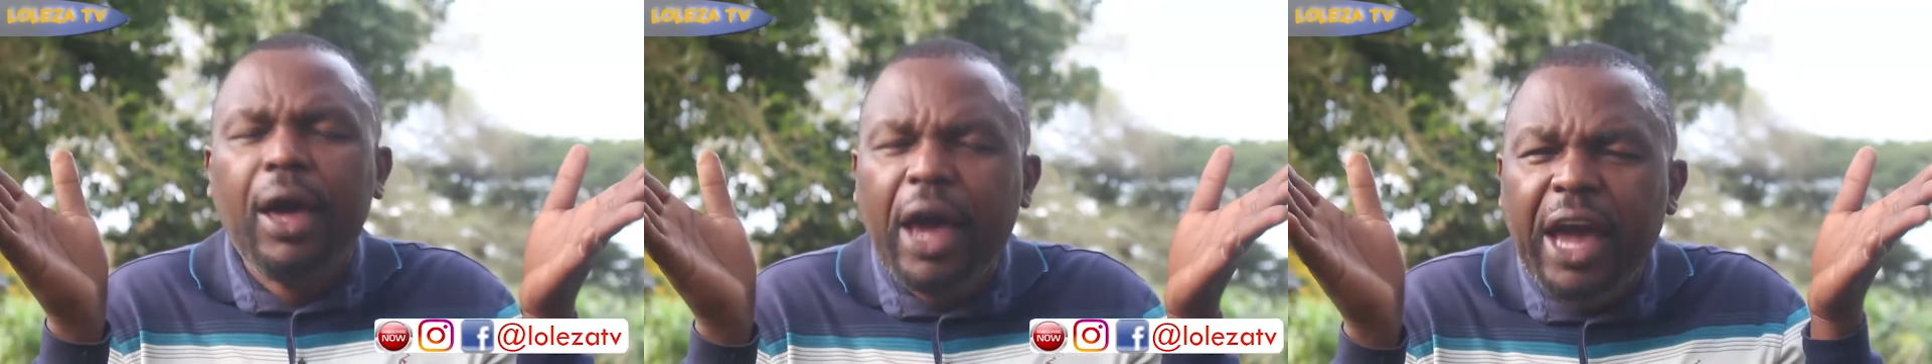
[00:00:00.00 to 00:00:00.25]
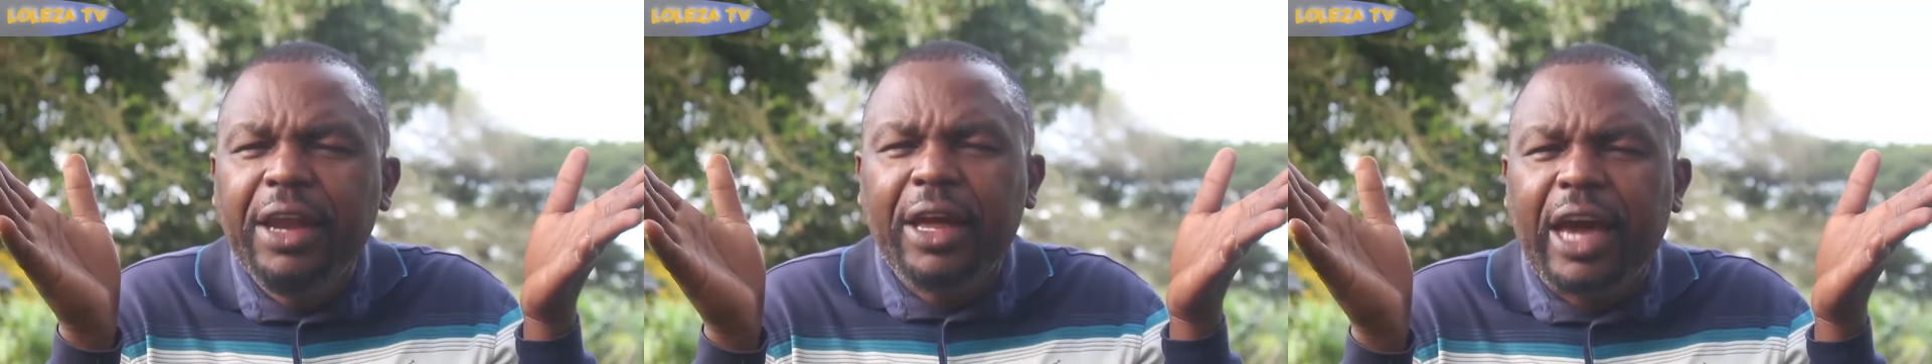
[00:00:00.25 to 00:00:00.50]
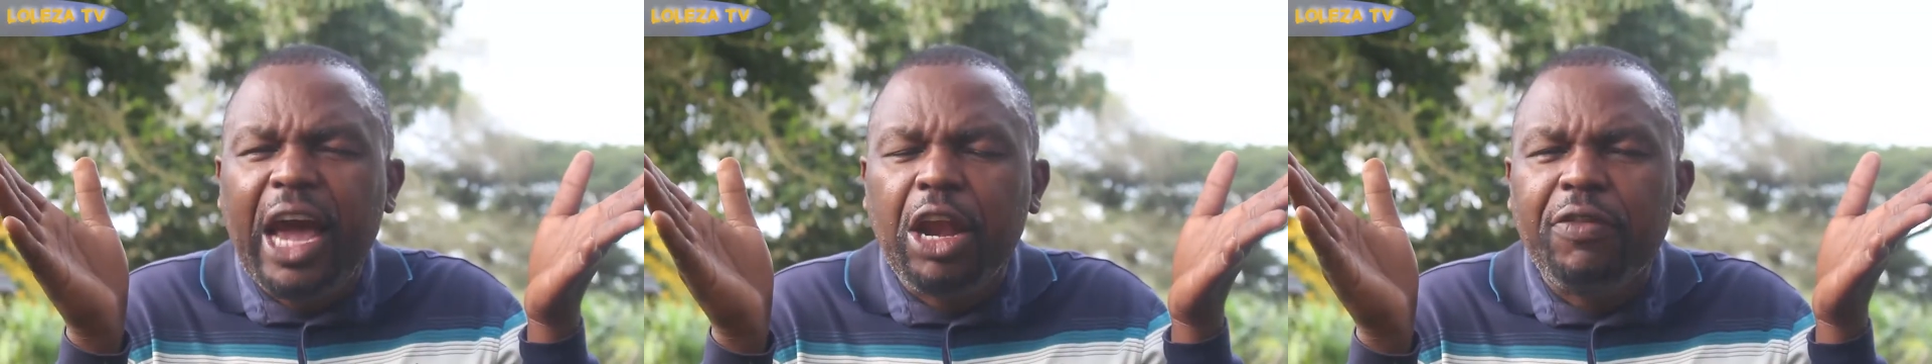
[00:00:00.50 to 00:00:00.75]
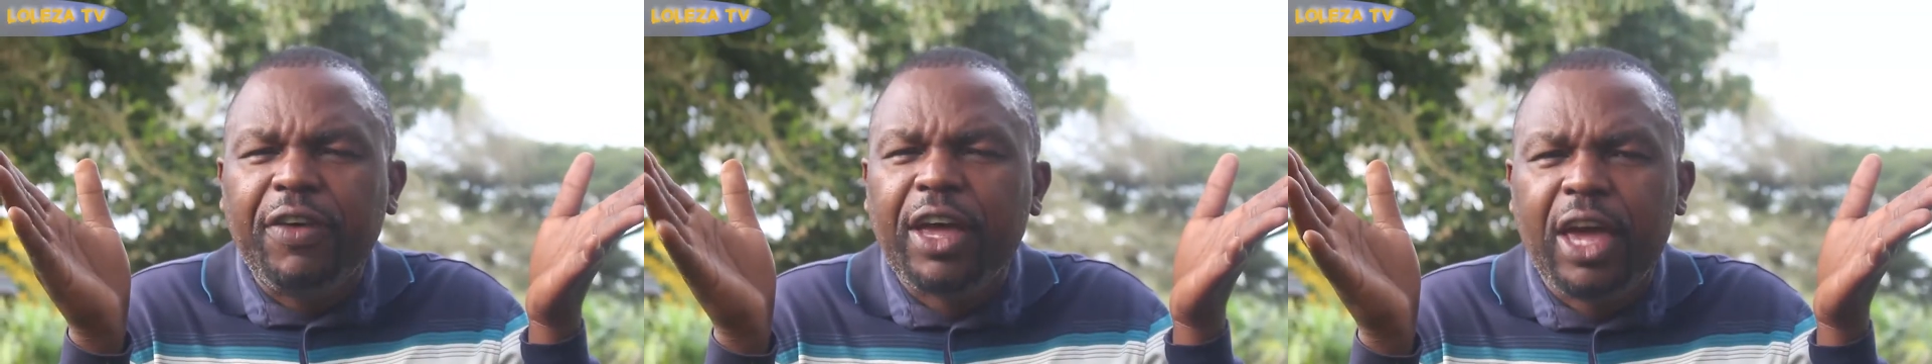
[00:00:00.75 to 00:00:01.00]
any kind
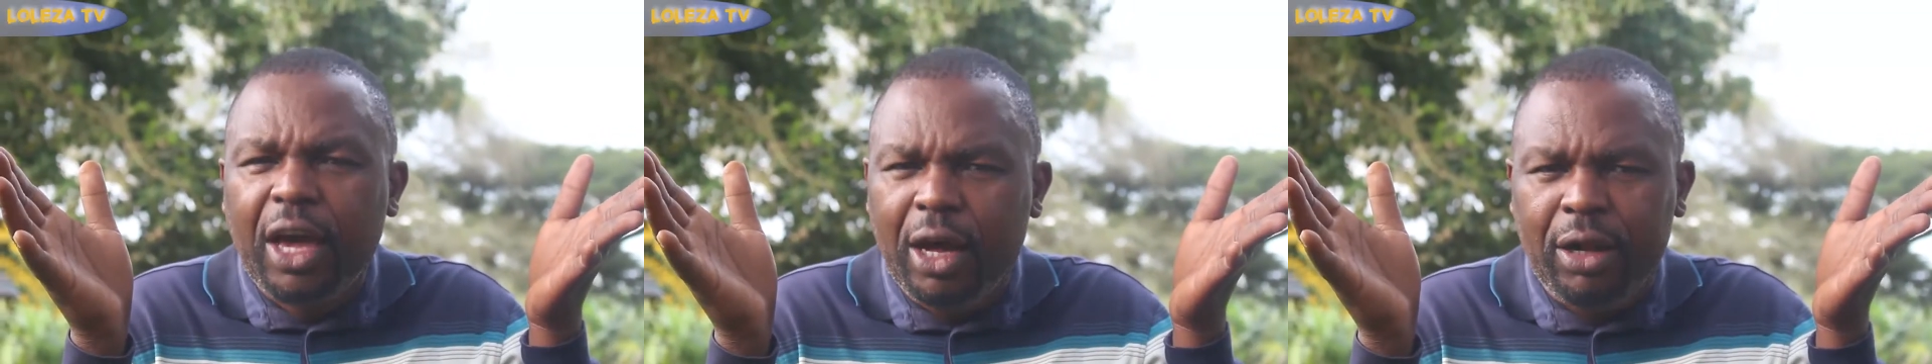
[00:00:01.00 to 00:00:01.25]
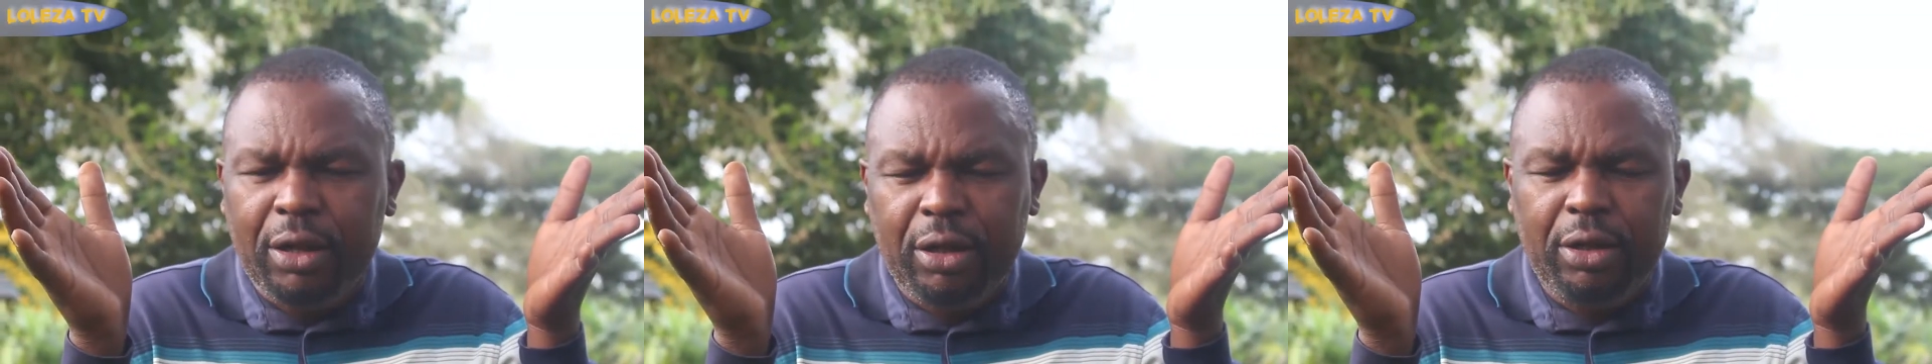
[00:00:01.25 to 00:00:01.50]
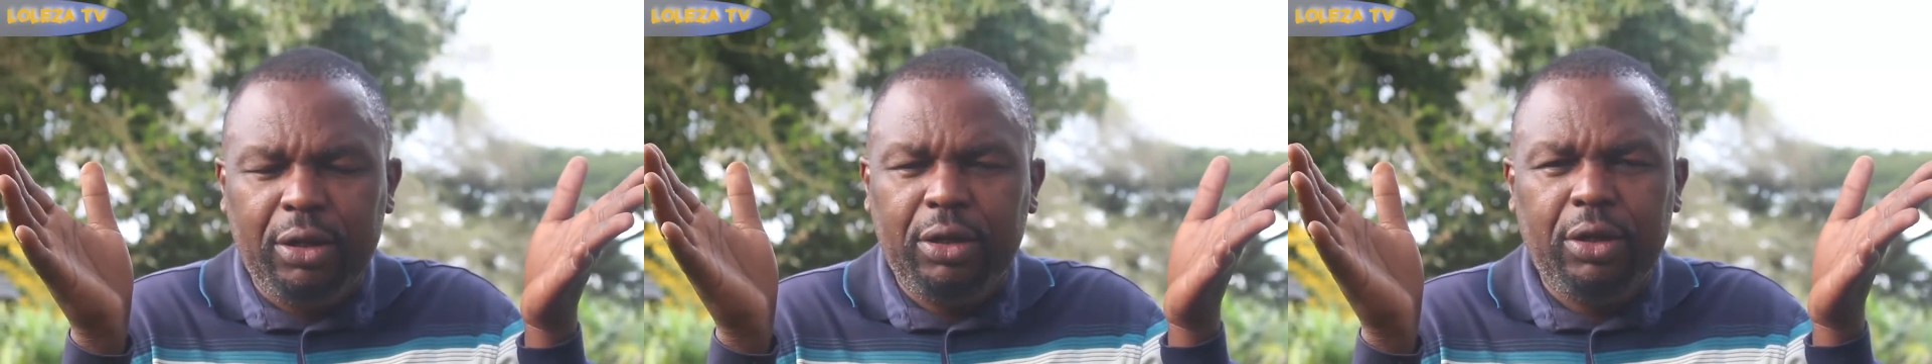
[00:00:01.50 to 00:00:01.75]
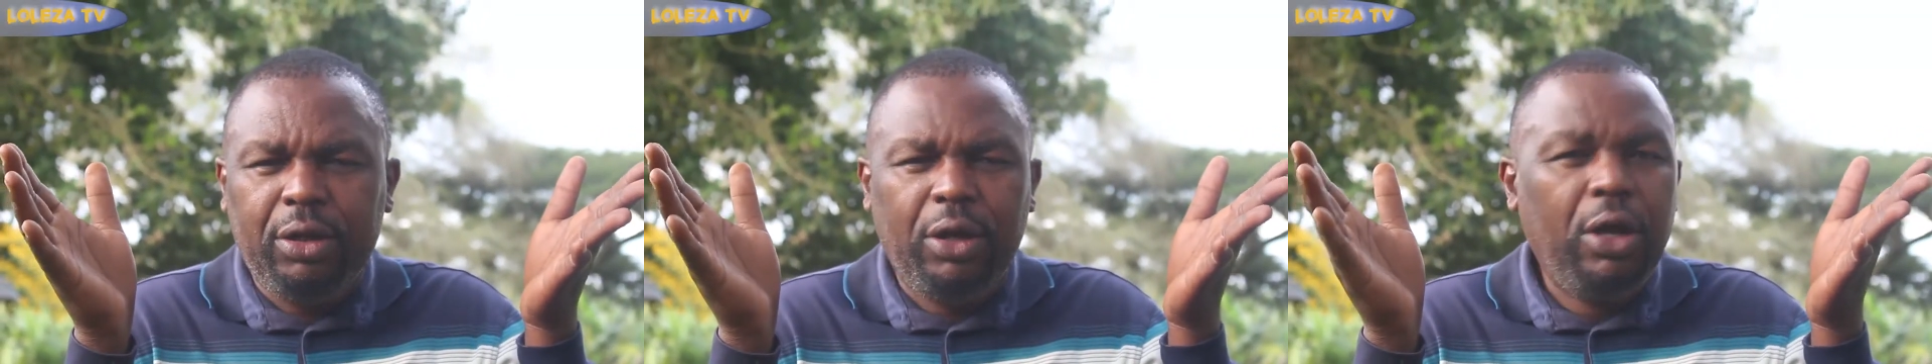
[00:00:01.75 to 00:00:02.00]
of a girl
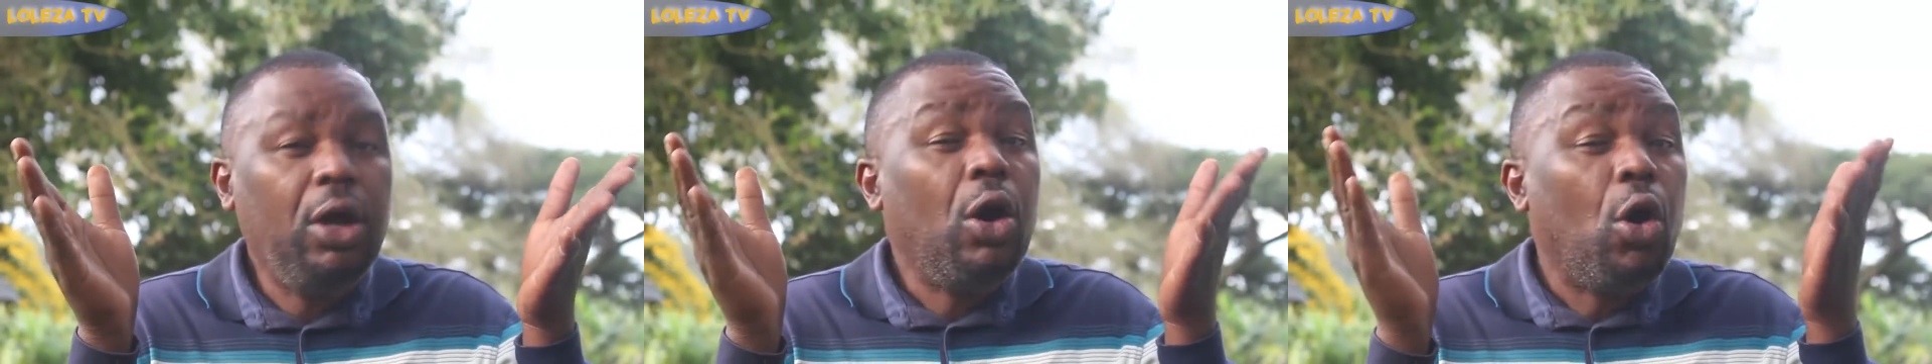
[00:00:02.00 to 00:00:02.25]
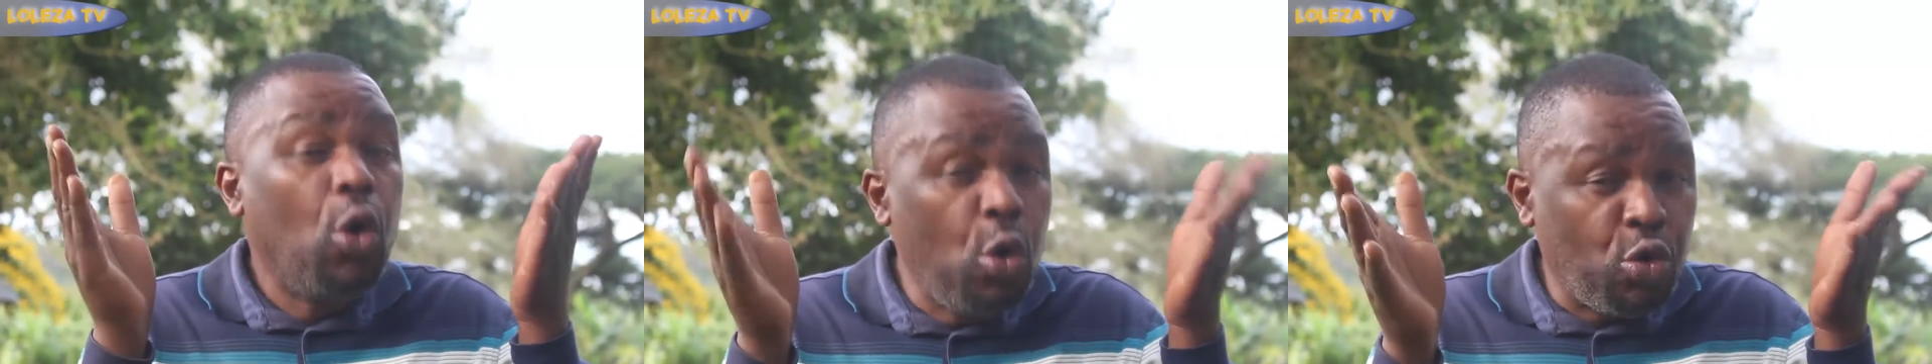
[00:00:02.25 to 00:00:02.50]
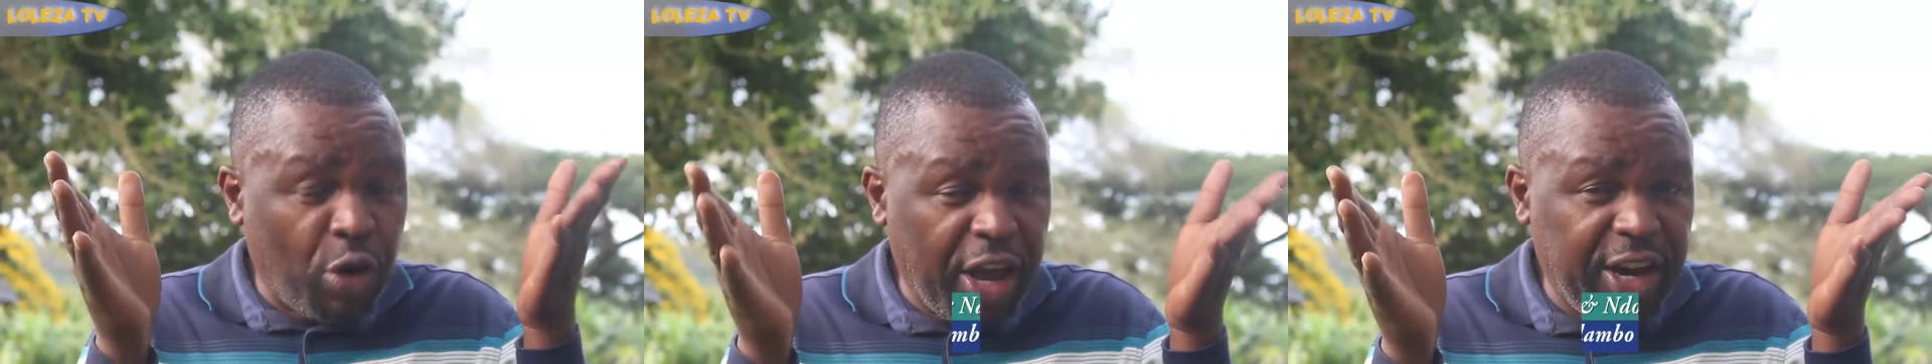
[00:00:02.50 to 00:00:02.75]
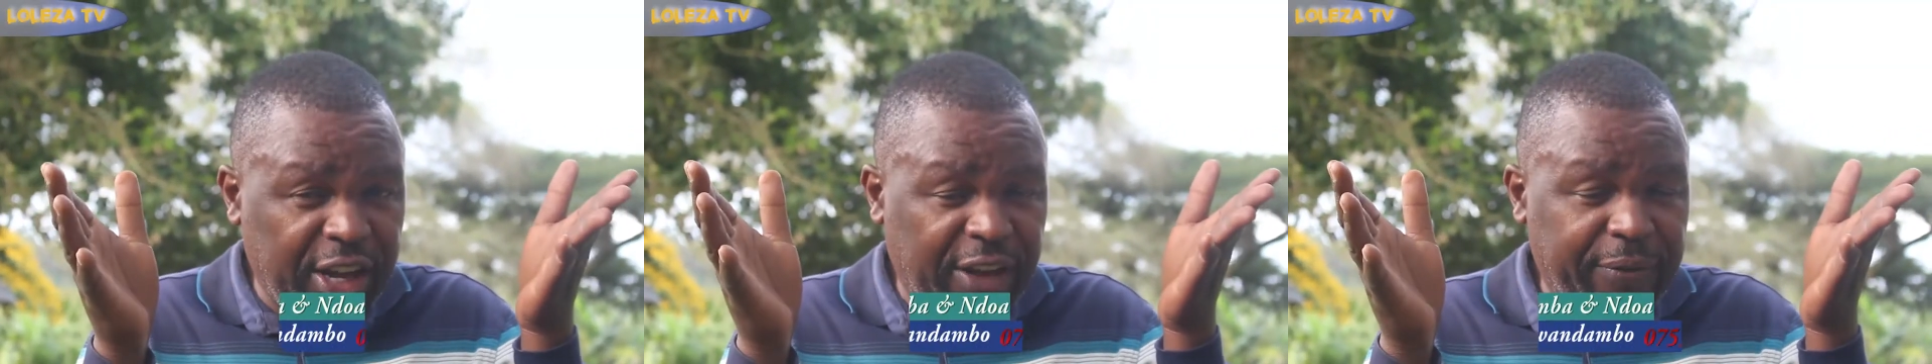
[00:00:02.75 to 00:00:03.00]
who
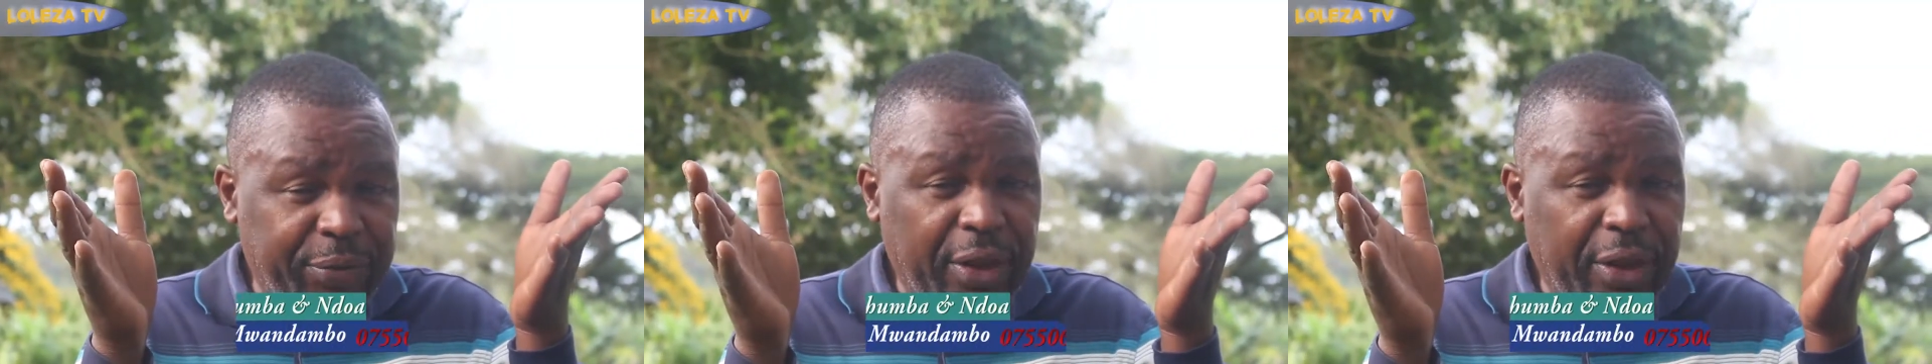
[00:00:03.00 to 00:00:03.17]
really